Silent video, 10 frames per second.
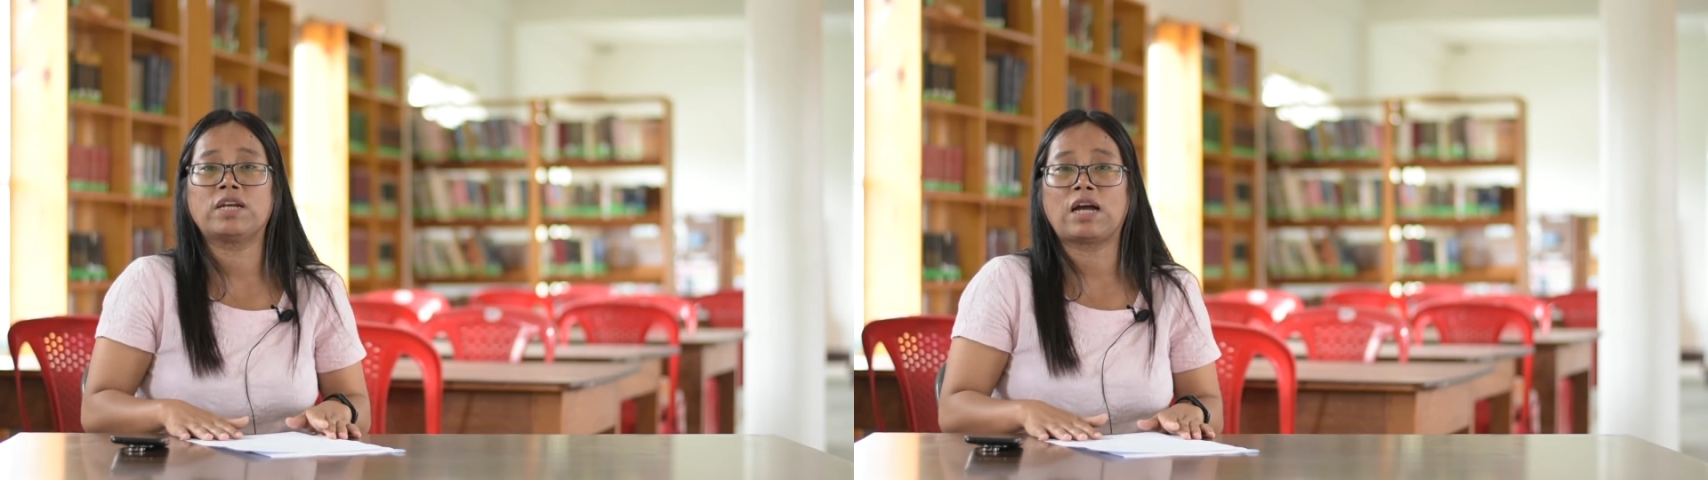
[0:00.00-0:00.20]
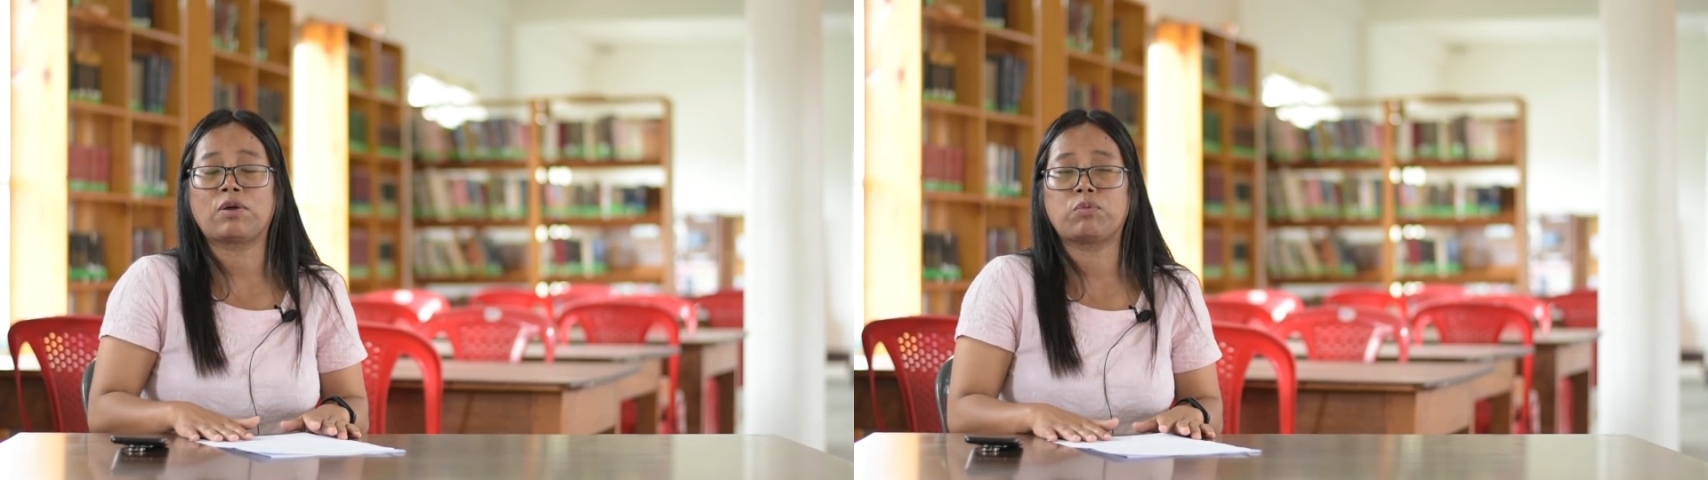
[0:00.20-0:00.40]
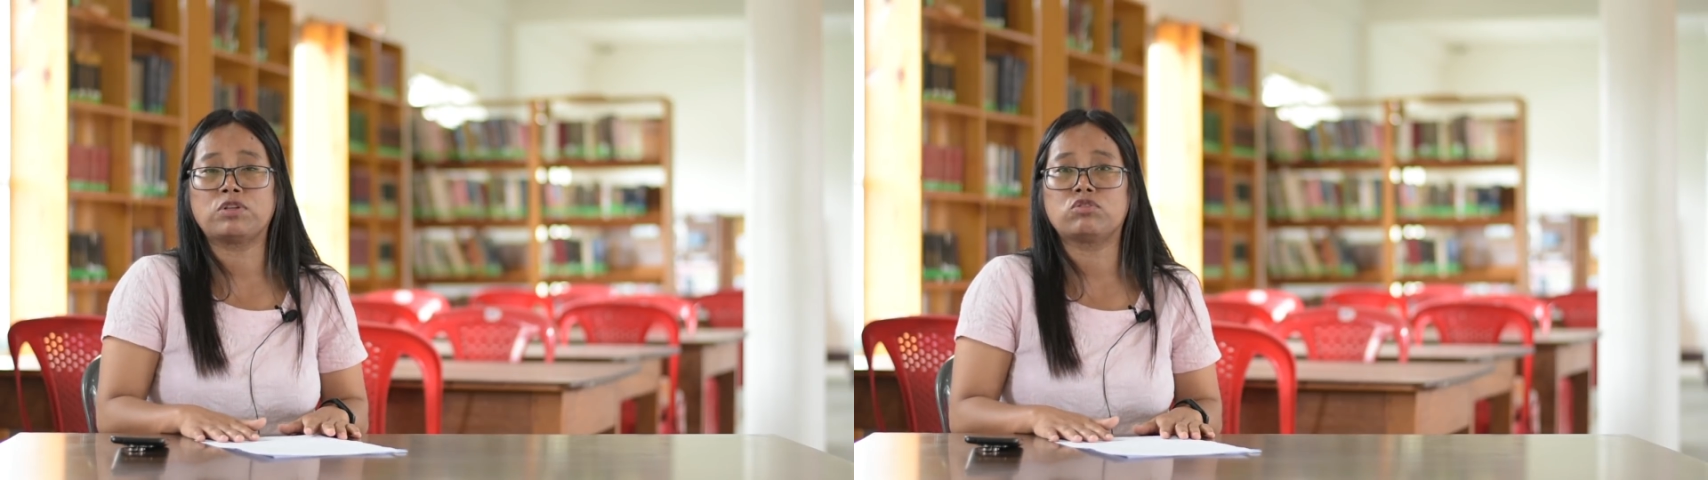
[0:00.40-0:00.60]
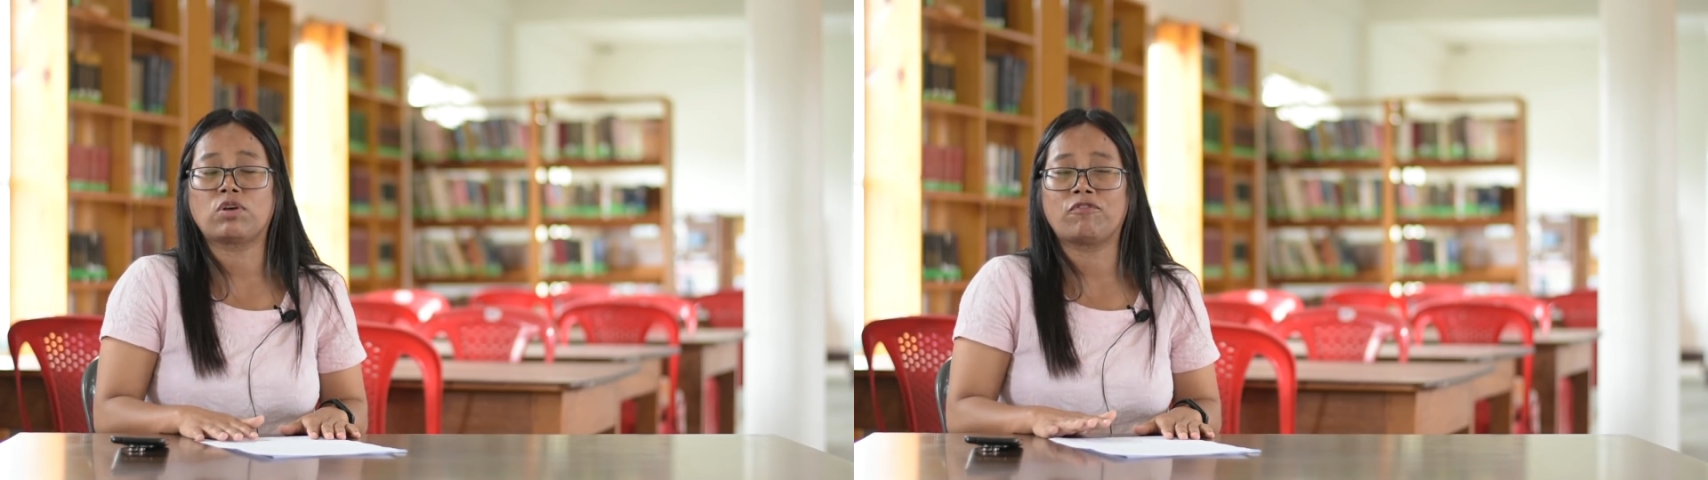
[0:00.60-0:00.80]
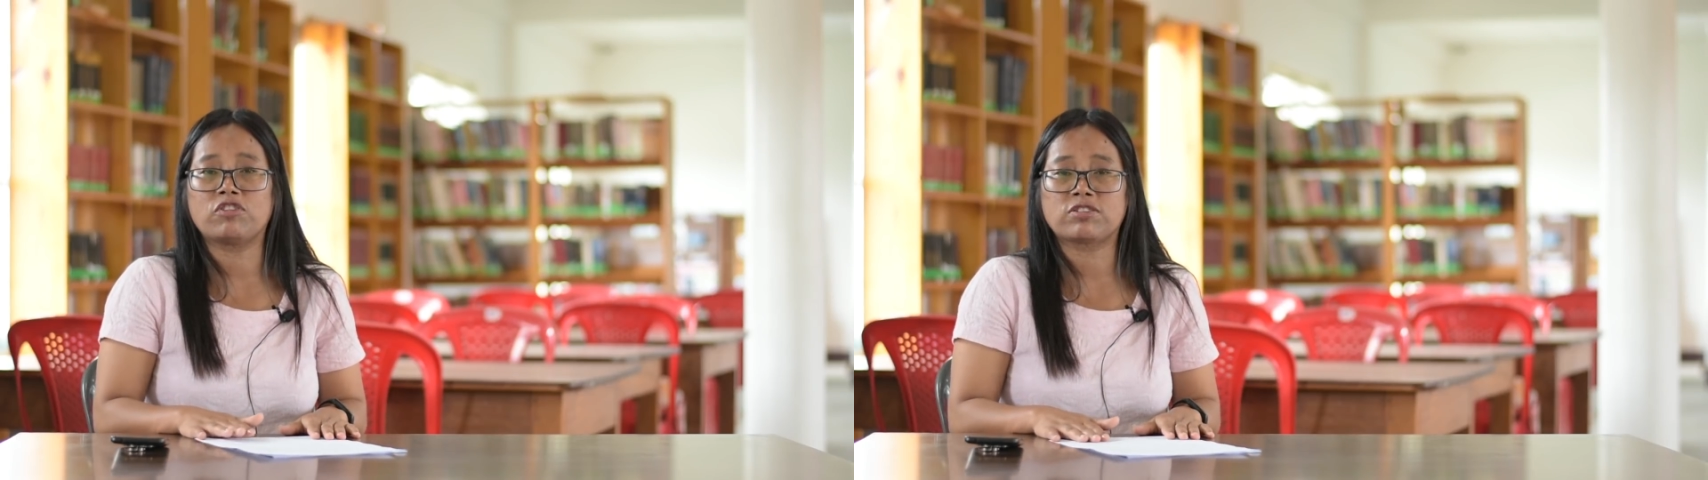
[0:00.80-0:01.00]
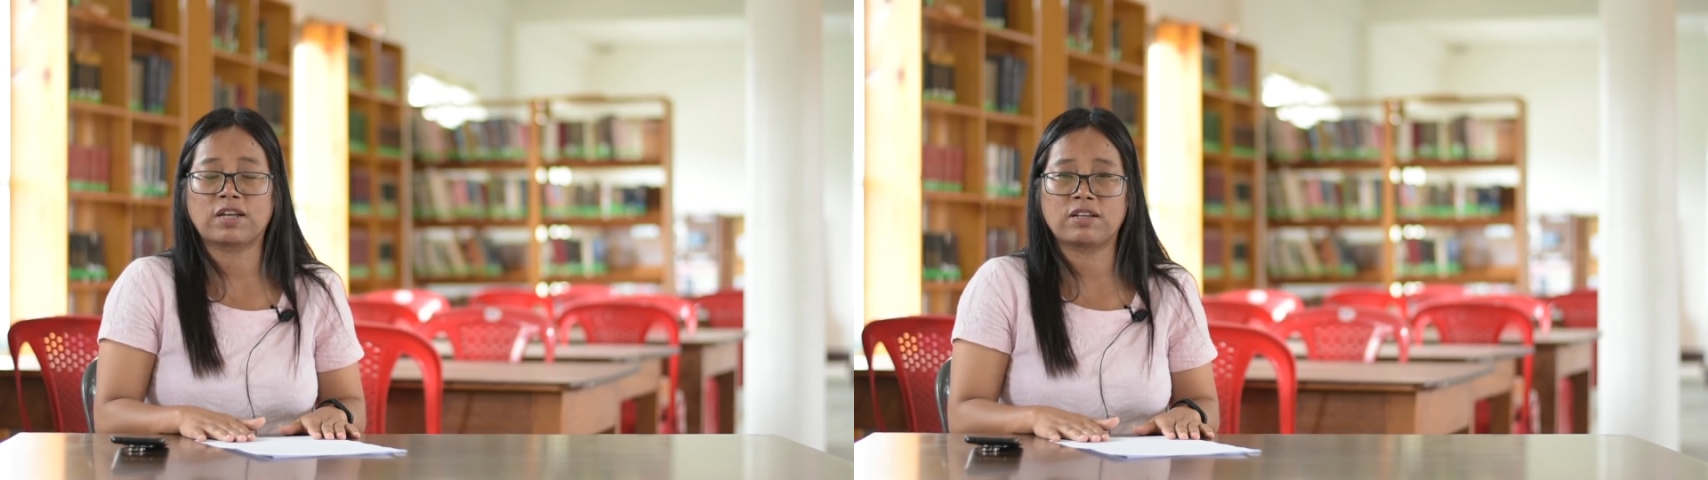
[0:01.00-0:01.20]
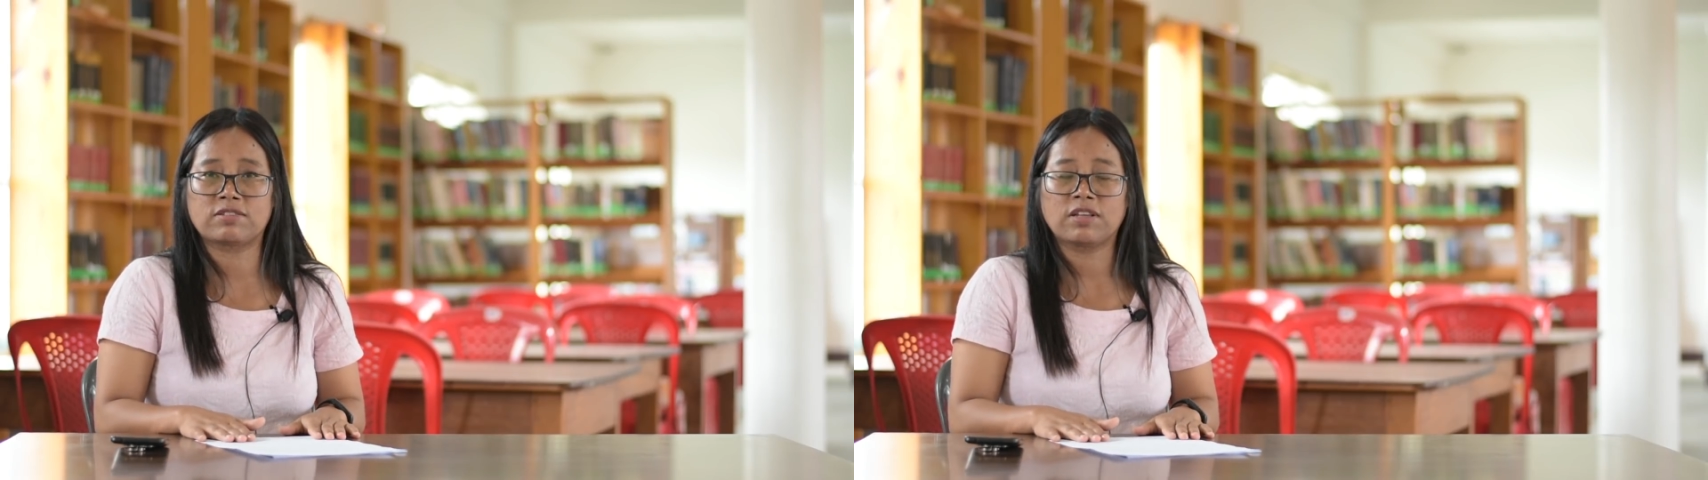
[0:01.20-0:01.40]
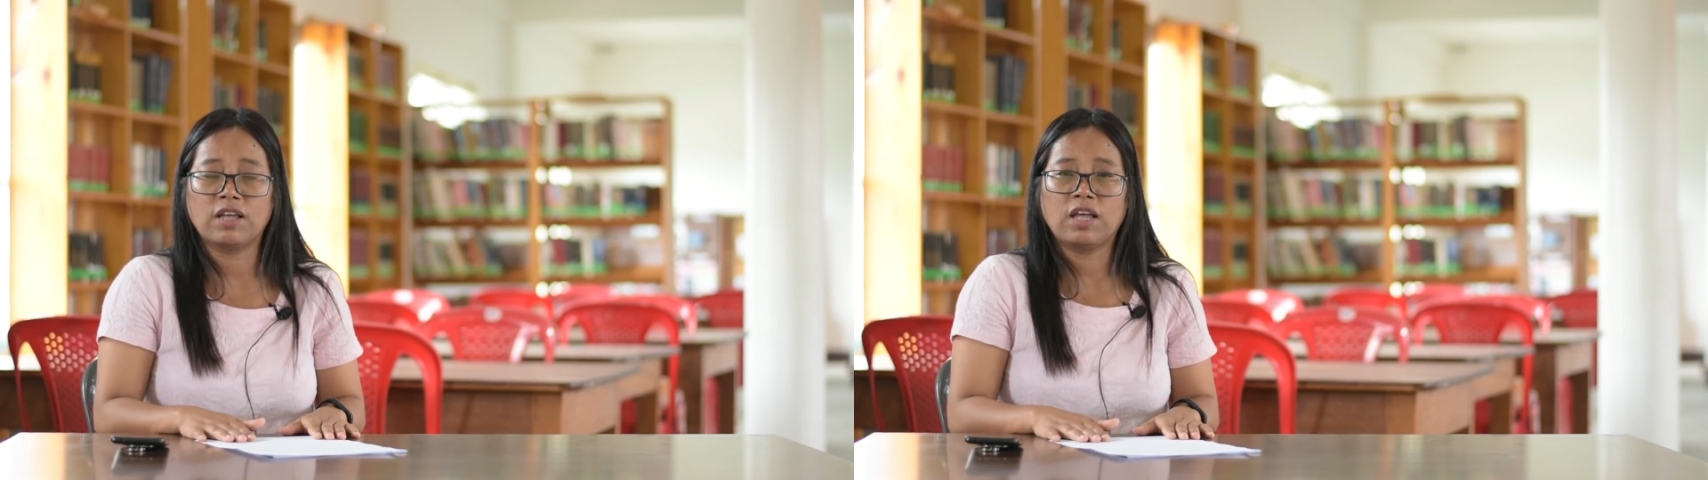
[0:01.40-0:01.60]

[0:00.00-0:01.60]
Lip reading: thing I want to emphasize.